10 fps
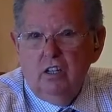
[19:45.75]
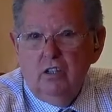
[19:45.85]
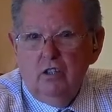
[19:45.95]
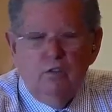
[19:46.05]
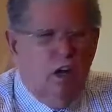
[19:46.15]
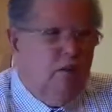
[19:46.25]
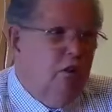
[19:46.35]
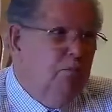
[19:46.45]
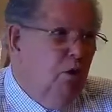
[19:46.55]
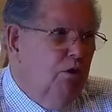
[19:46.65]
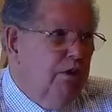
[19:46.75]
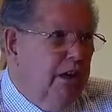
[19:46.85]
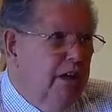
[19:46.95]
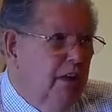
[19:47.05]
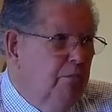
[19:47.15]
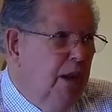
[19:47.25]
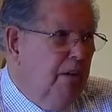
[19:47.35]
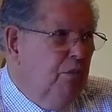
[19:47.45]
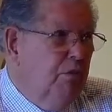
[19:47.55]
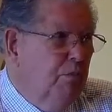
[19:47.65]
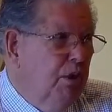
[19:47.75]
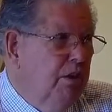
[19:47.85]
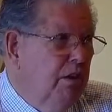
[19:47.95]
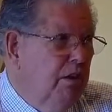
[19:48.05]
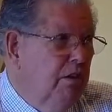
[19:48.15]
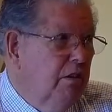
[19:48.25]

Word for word: you've not only broken that commandment, but